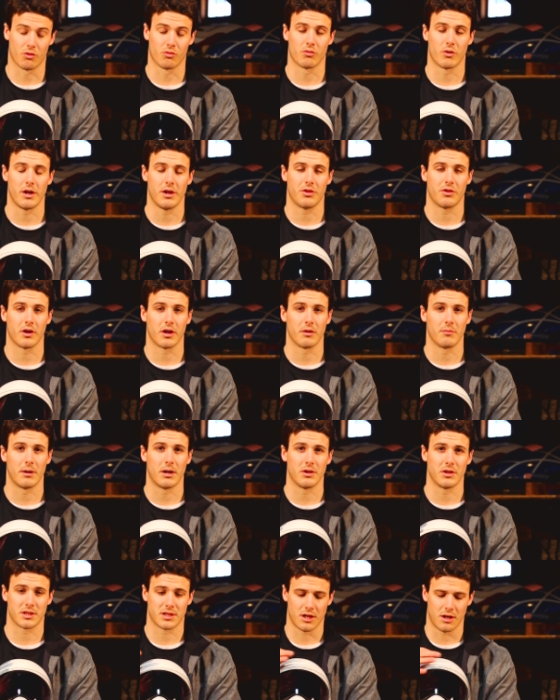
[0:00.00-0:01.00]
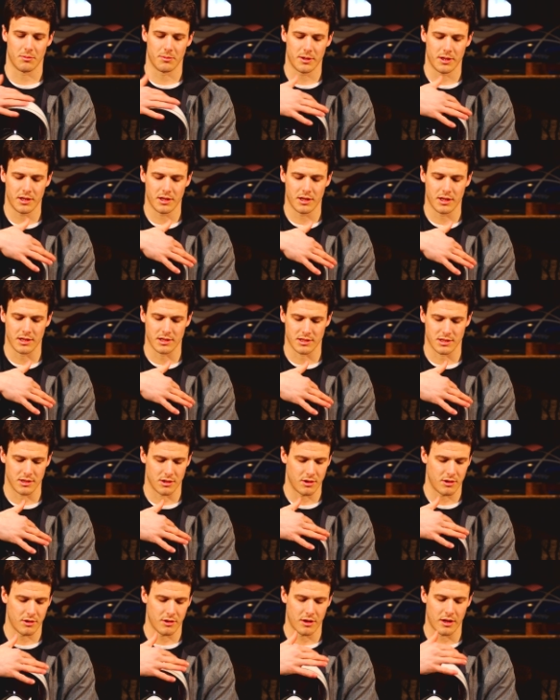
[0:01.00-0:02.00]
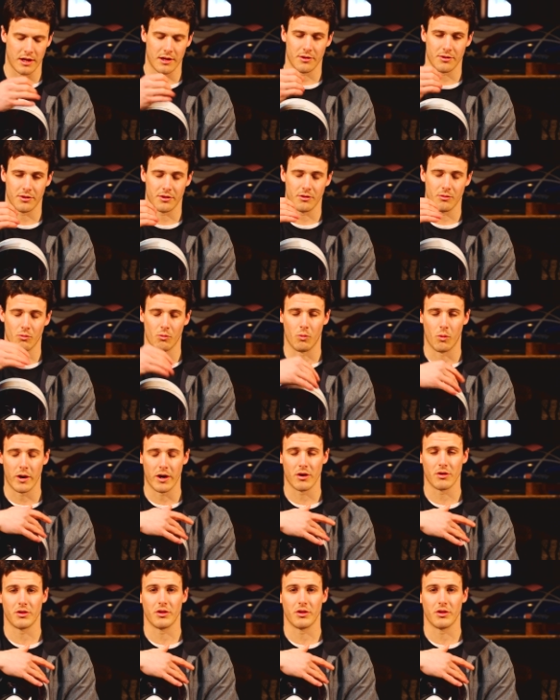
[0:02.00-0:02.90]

great thing about this helmet is where